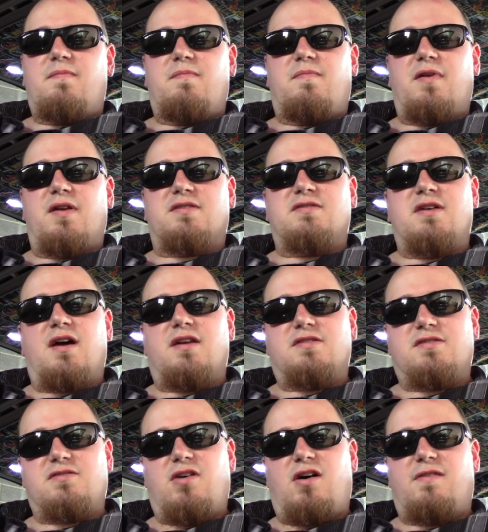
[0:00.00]
but it's not as
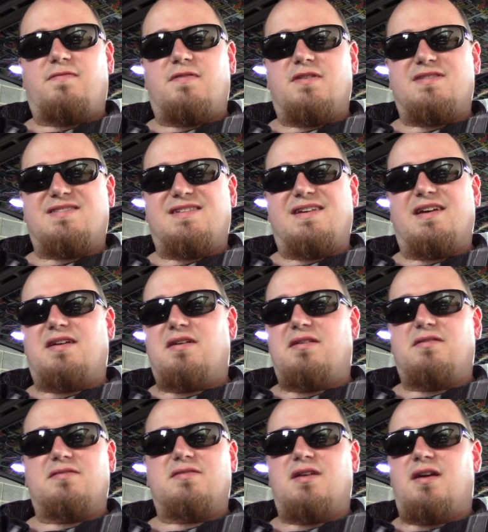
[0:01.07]
soft as, like,
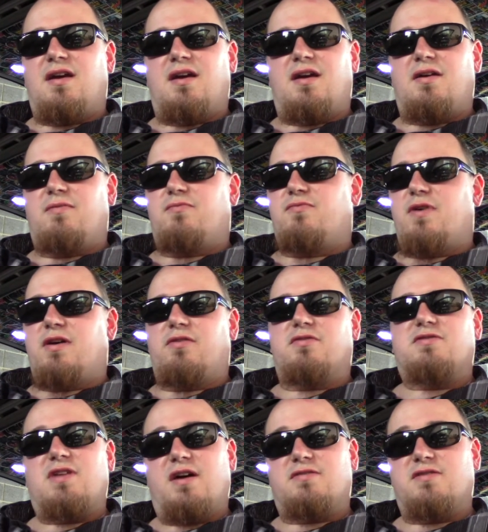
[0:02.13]
say, a regular
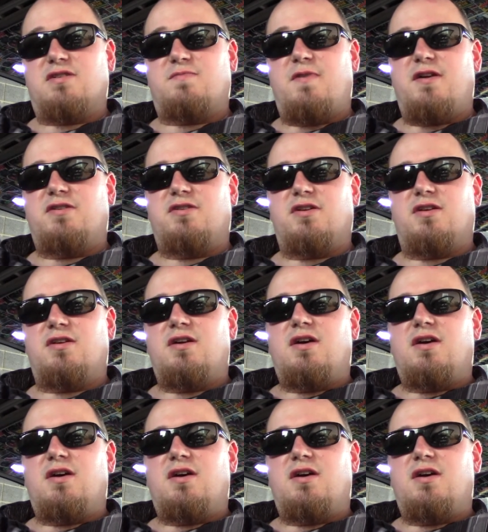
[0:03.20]
stock suspension.